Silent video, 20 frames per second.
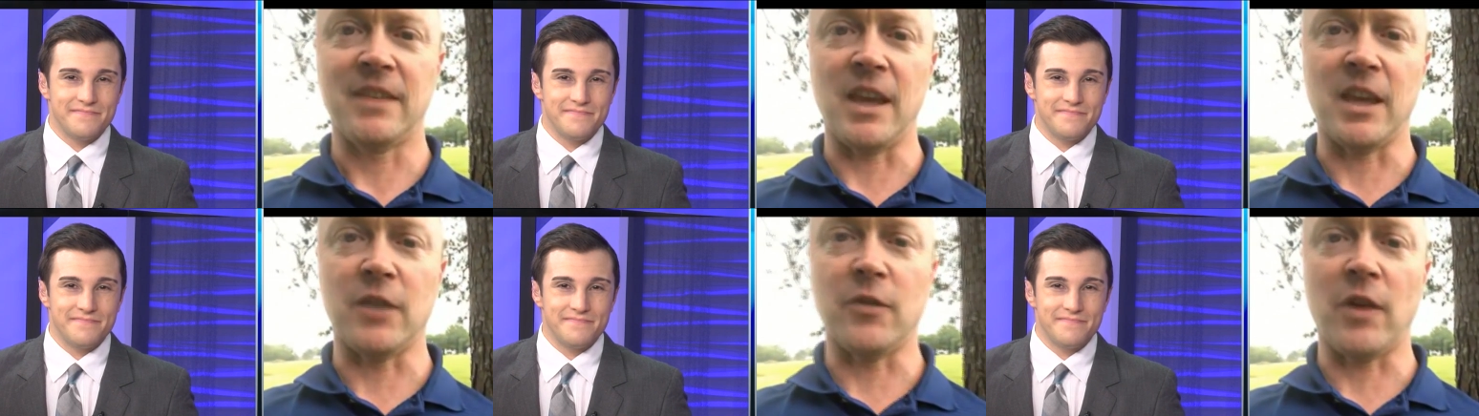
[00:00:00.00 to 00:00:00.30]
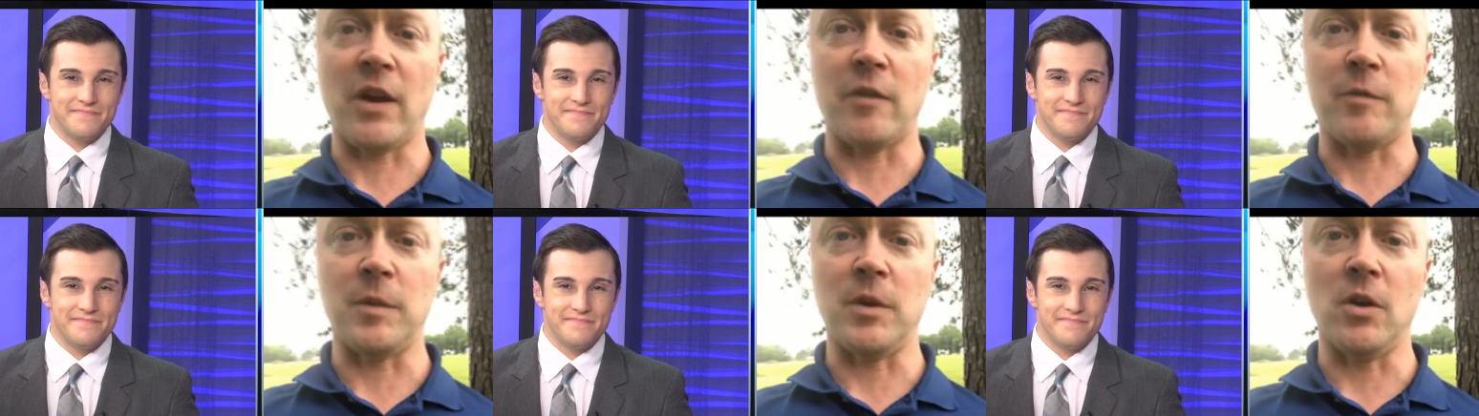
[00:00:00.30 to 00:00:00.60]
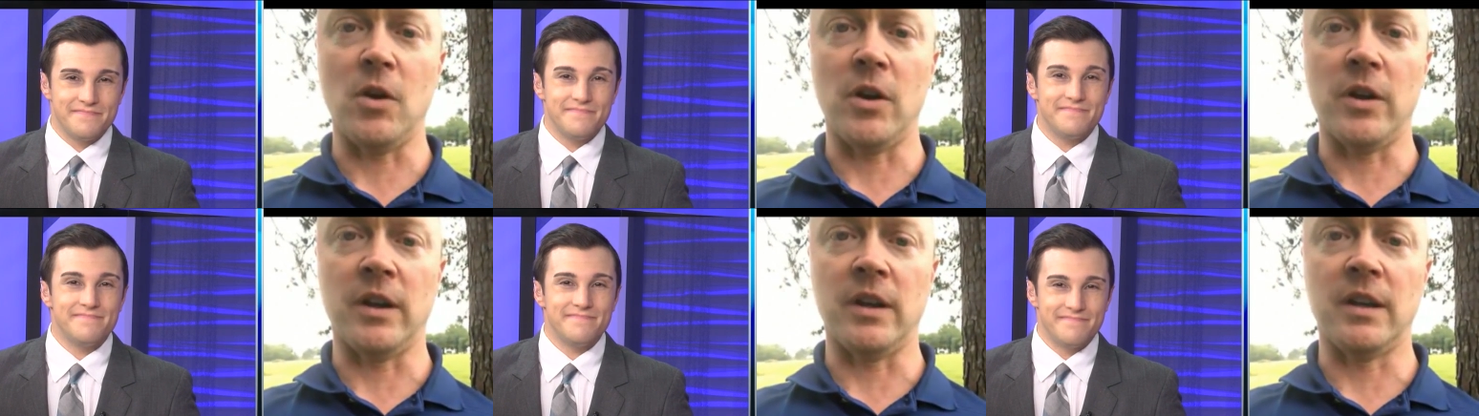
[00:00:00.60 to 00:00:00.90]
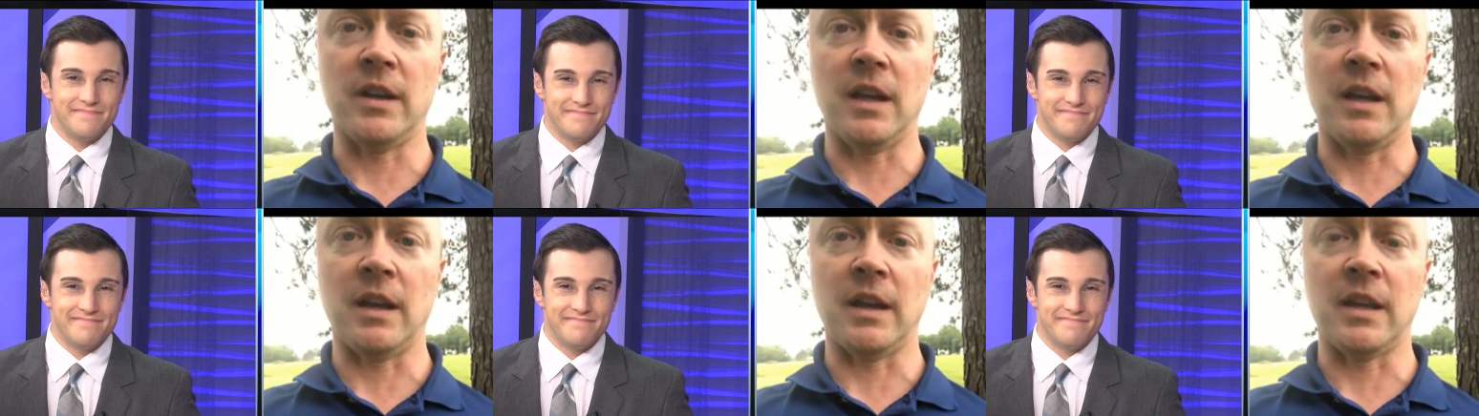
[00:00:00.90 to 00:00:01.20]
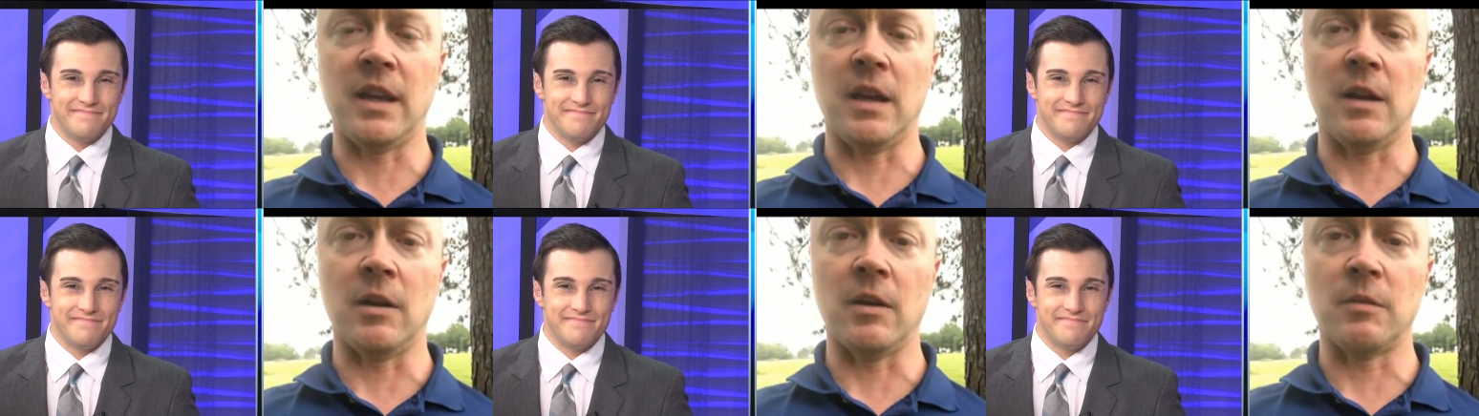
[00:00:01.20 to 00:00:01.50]
Speaker 1: Thank you for having me on. And, and
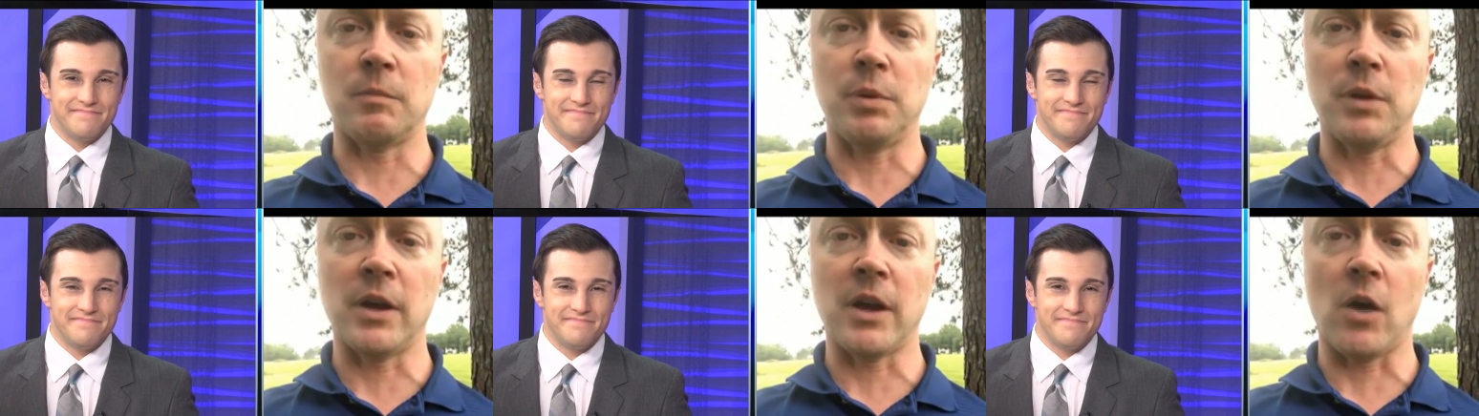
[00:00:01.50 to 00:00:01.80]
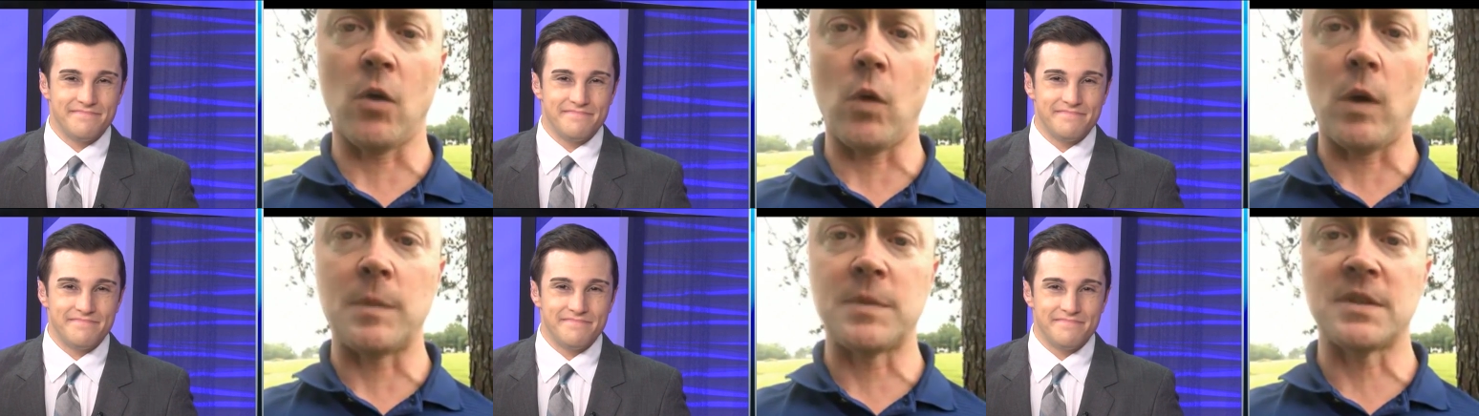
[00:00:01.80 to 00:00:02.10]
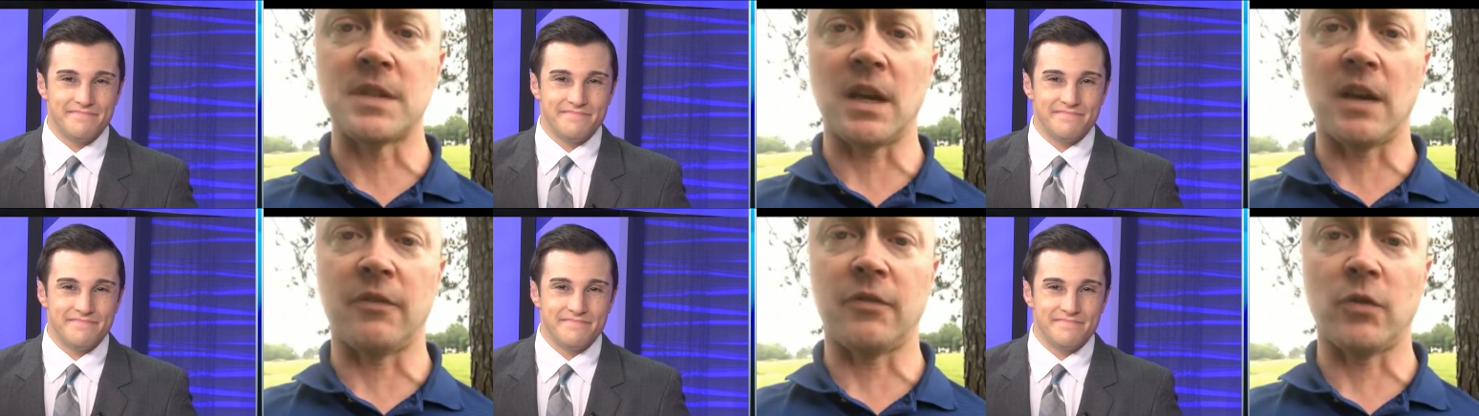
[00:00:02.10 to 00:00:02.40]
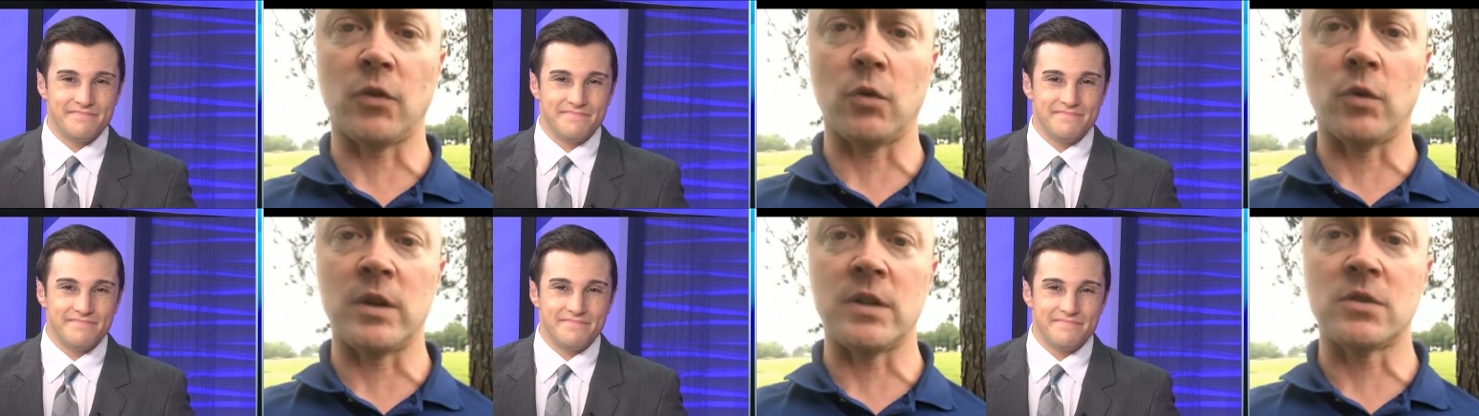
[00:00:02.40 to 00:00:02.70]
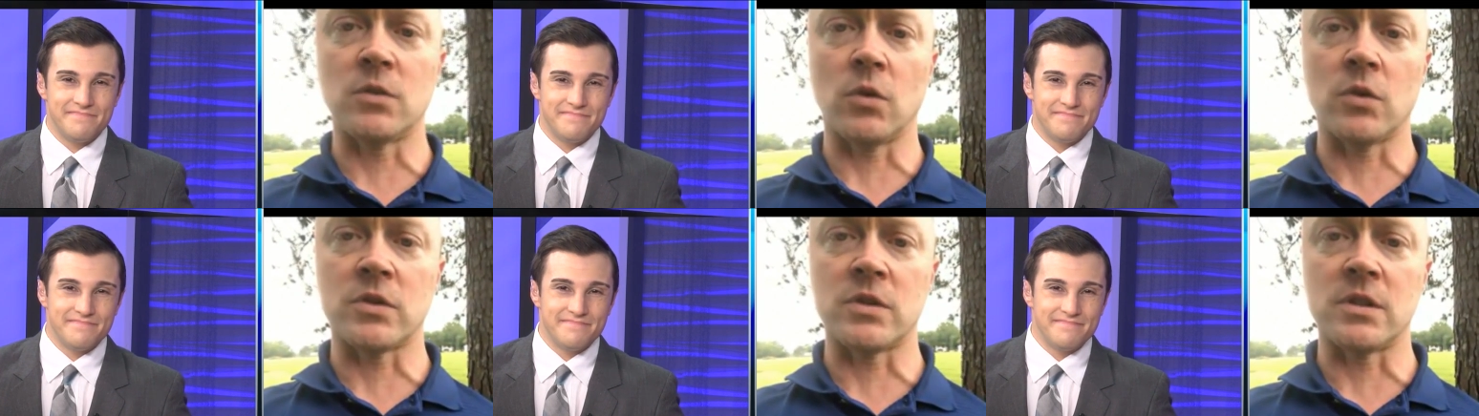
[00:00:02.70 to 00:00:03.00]
again, plug our website for
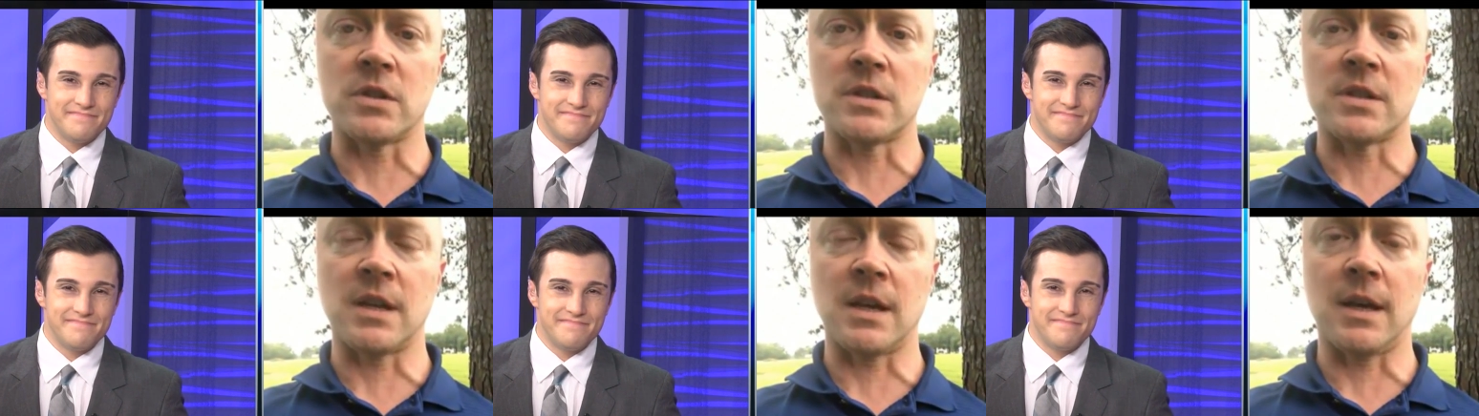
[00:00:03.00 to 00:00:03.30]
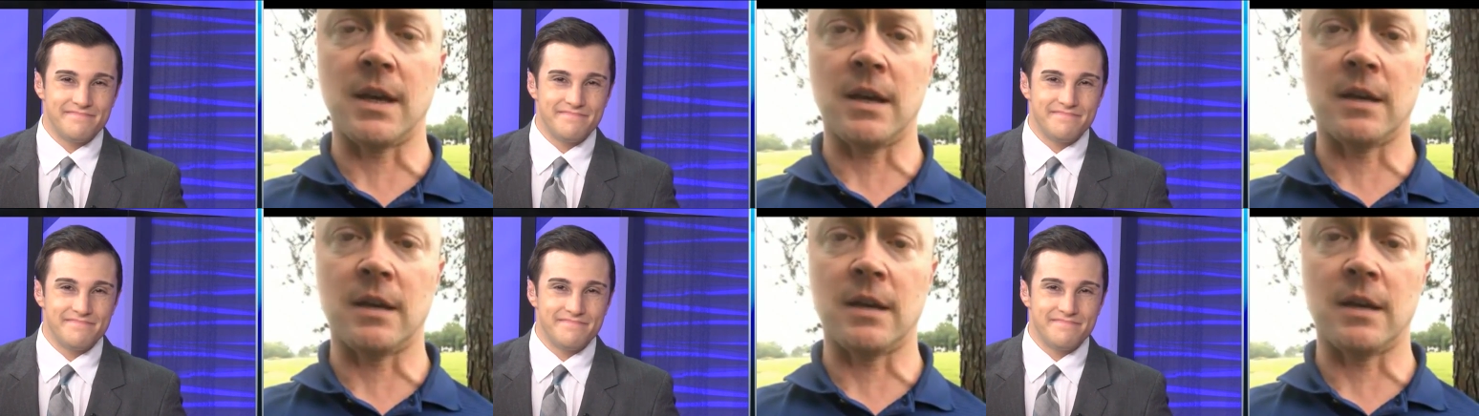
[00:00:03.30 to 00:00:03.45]
resources.